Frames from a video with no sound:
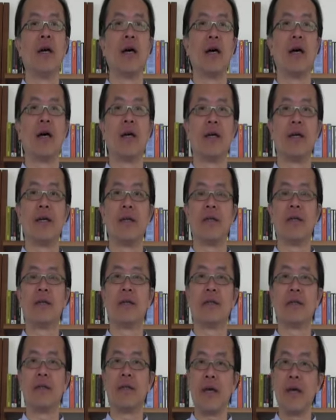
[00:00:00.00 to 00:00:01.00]

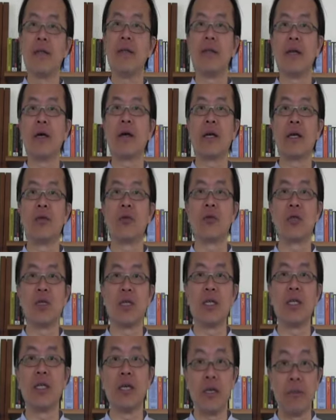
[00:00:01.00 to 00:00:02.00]
Then they can
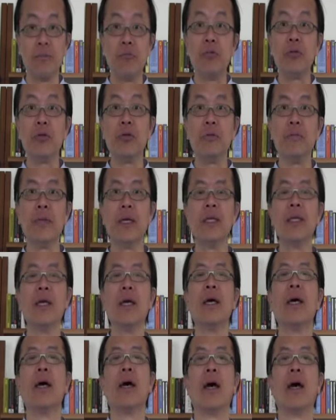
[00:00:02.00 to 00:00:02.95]
see the improvement,